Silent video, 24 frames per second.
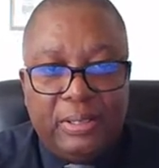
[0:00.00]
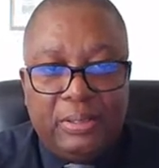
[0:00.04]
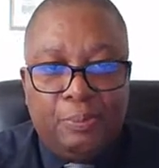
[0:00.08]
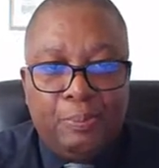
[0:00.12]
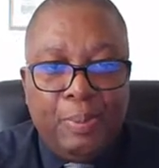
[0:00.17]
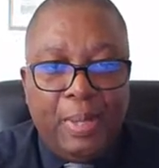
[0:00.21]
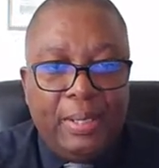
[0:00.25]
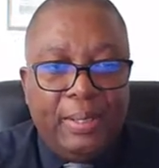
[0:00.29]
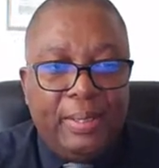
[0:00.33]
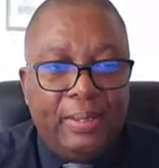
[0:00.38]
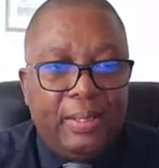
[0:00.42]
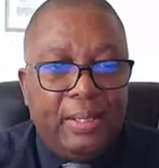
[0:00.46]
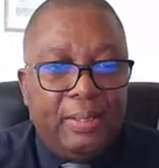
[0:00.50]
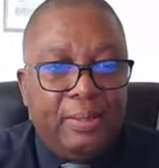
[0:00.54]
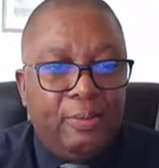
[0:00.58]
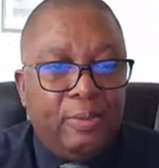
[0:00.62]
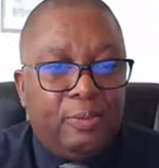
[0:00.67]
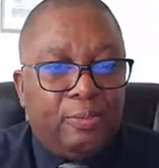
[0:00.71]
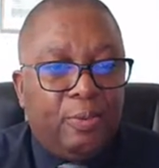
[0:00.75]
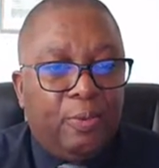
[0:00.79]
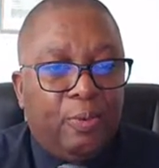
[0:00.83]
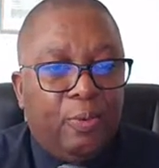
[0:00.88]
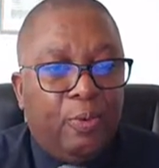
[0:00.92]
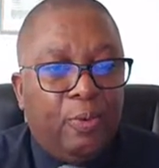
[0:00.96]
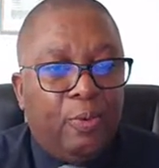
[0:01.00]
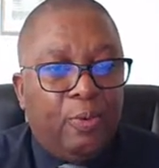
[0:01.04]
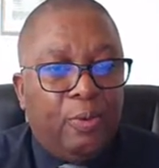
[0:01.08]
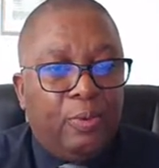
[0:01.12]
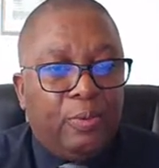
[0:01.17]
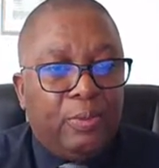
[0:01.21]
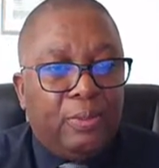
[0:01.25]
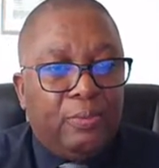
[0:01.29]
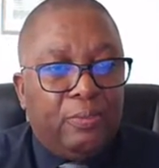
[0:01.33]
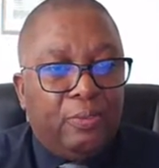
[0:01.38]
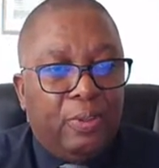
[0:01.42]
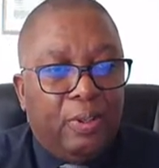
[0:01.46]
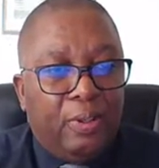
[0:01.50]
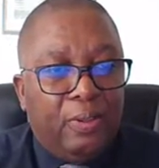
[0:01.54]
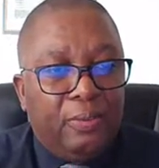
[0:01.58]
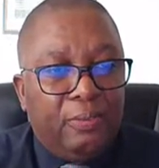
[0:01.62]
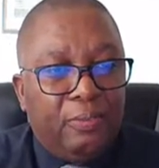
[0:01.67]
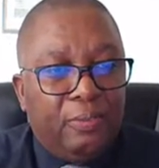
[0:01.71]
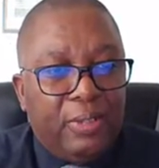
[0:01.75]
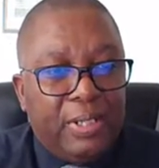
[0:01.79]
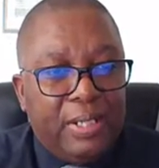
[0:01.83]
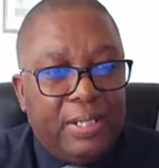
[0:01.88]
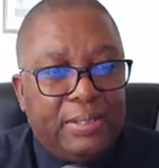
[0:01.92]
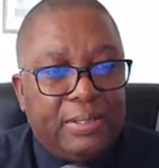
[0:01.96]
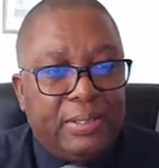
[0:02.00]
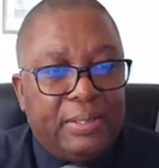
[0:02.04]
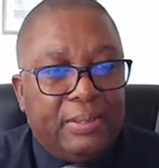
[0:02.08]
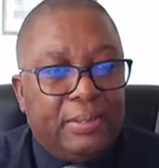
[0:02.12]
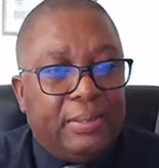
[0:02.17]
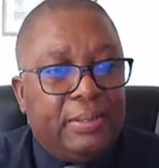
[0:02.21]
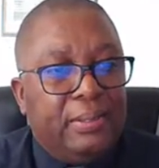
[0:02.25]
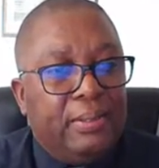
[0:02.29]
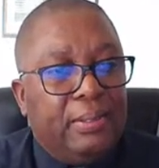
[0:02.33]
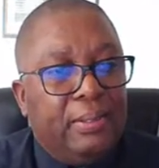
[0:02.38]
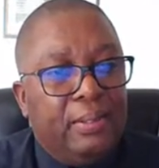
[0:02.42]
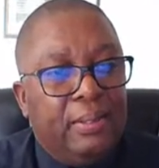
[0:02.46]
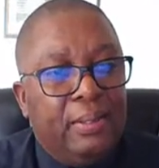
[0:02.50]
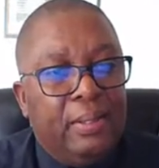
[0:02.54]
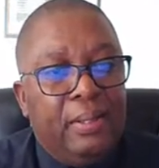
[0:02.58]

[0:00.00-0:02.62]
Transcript: It's been in the news for all the wrong reasons.